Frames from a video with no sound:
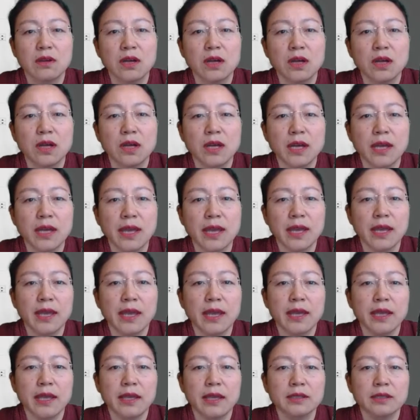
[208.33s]

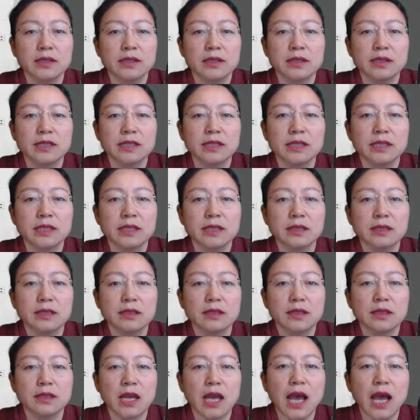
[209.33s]
And
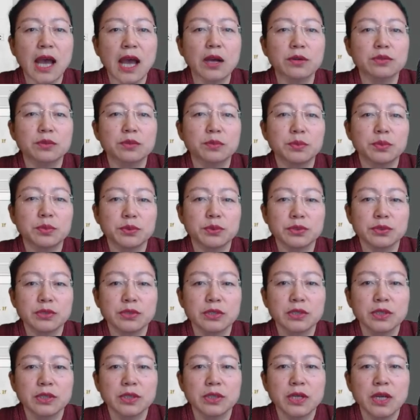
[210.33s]
Output.
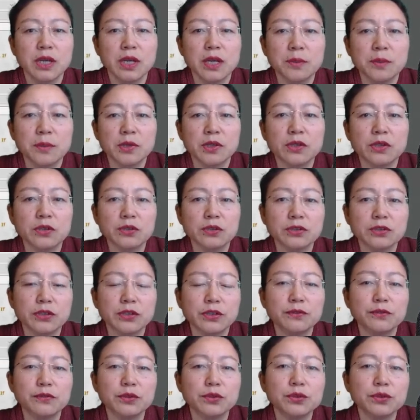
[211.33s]
Because if
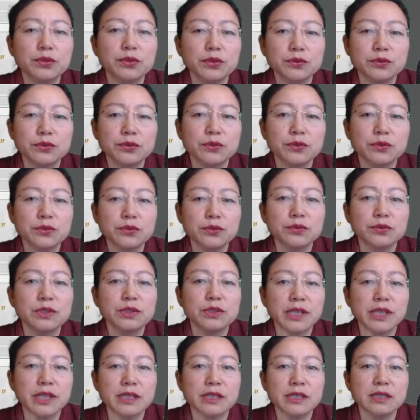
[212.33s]
you don't do
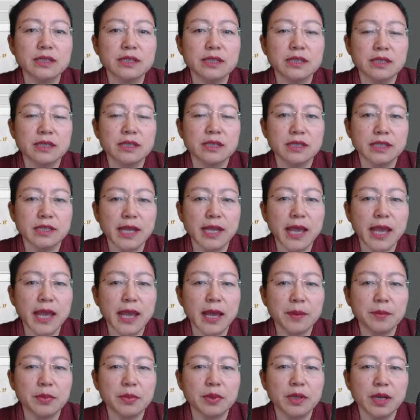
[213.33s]
this
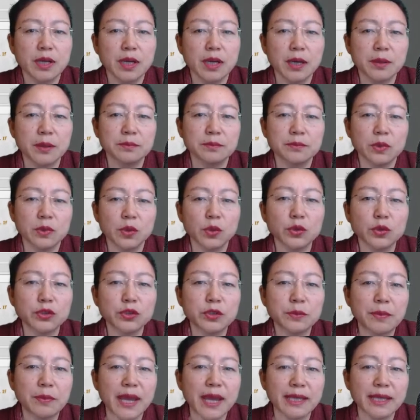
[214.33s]
step,
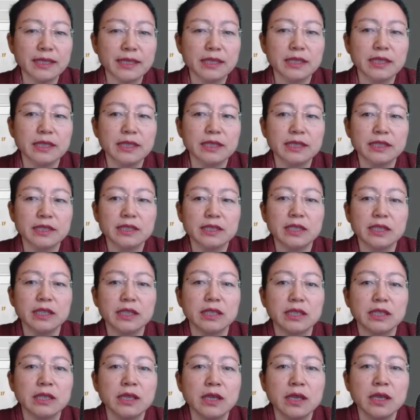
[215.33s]
automatically the
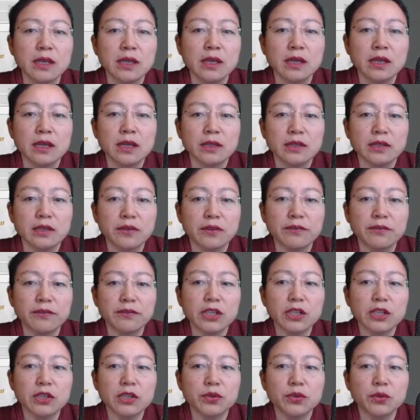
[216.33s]

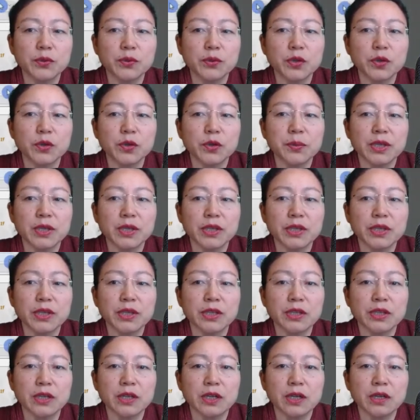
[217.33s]
video will be in
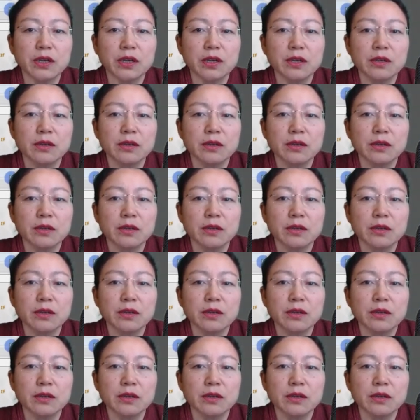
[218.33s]
a